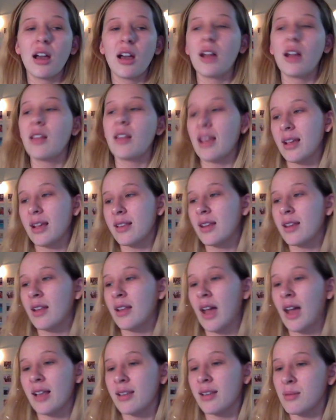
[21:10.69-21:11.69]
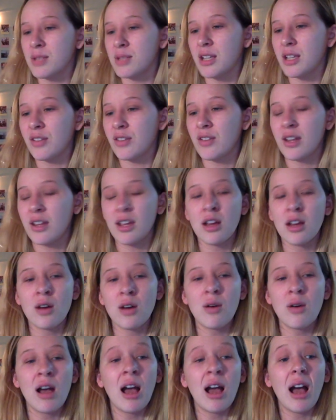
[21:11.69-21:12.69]
Like I said last empties
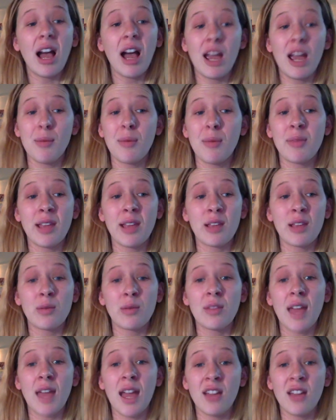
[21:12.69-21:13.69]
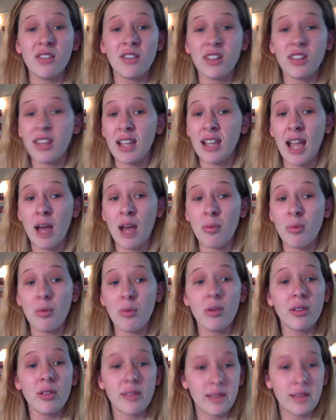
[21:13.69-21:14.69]
video, I'm obsessed with everything
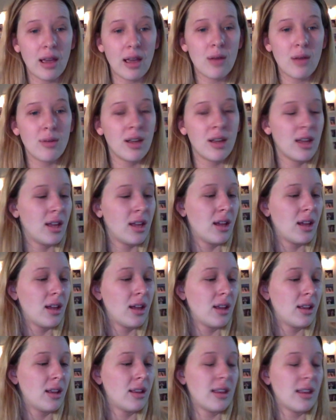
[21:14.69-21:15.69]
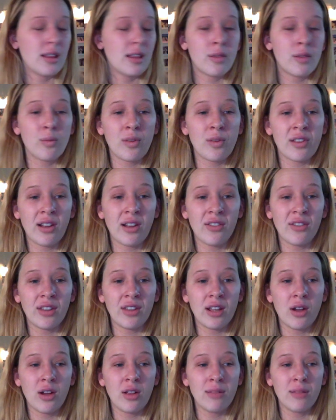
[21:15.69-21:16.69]
Apple, so this was
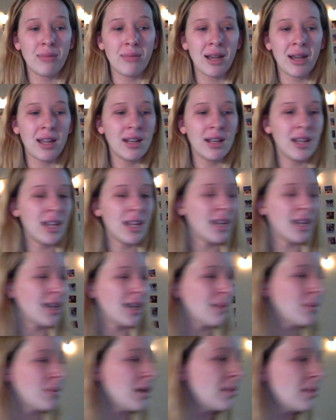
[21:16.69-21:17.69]
definitely calling my name.